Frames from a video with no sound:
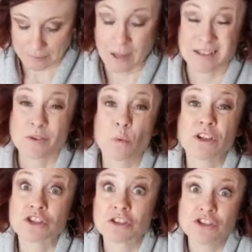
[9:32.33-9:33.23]
So what
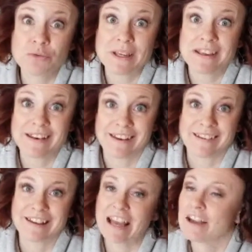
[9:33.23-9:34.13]
should you be eating?
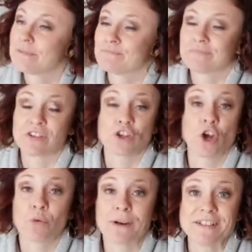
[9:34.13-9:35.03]

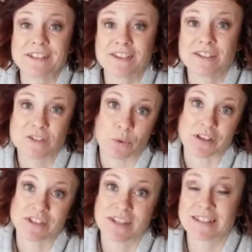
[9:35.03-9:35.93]
Go right to the
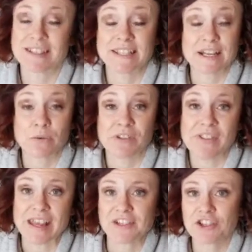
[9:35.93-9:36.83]
source, stick with
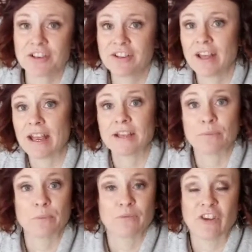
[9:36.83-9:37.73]
nature,
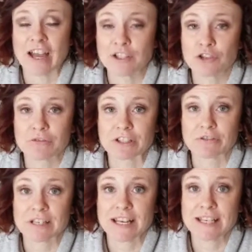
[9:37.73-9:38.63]
find your
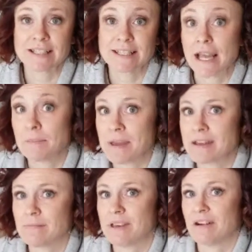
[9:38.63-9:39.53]
ingredients, and make
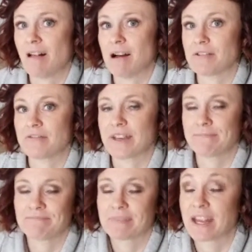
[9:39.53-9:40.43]
a meal out of it.
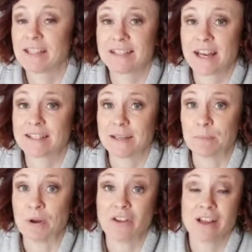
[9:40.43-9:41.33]
It's that
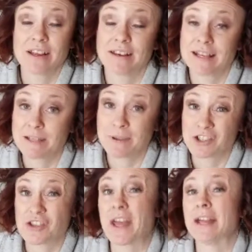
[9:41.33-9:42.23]
simple. Not to
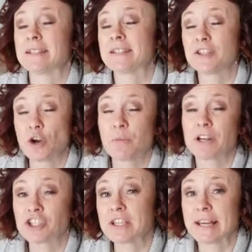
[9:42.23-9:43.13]
mention that it's so
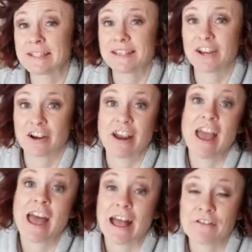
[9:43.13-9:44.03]
much tastier.
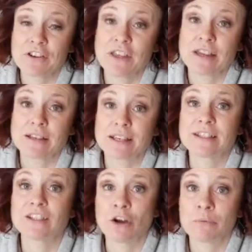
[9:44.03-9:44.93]
Everything
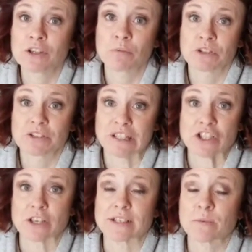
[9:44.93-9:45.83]
is so much more
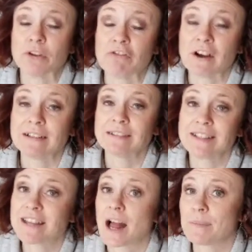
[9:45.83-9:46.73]
delicious. When you finally
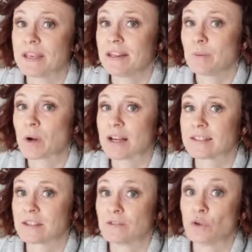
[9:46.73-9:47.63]
stop eating
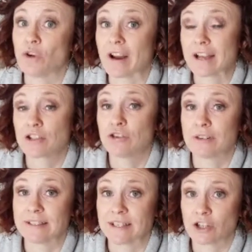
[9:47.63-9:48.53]
processed food, or as you
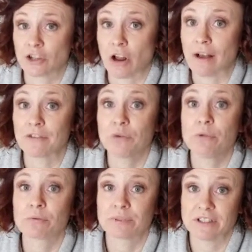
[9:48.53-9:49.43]
transition off, you
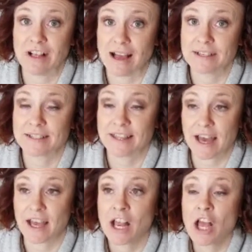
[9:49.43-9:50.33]
will realize
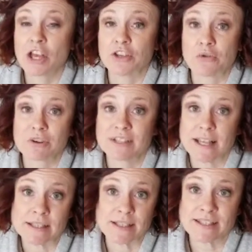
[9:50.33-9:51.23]
that your
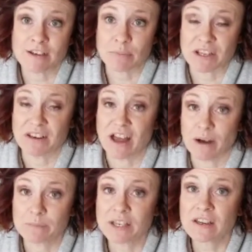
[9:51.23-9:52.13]
senses have been
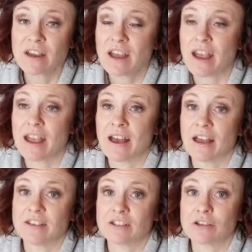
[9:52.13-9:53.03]
numbed
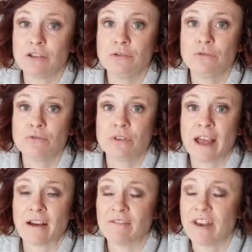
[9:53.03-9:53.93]
and you
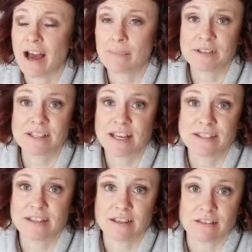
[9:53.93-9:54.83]
have not been
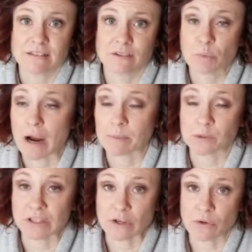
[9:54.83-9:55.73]
tasting
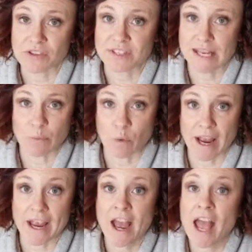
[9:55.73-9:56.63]
properly or the same way.